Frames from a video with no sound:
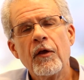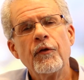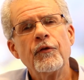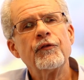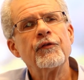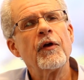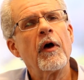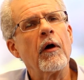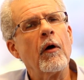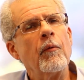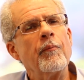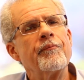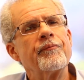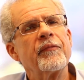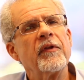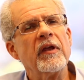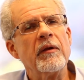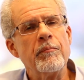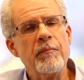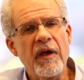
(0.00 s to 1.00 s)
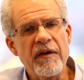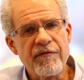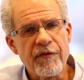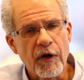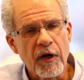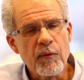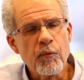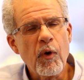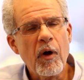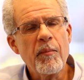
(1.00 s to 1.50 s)
So it may
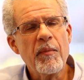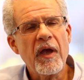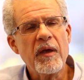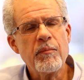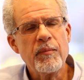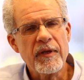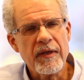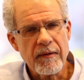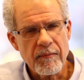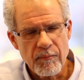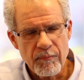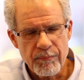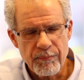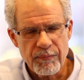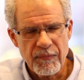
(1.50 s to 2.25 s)
very well be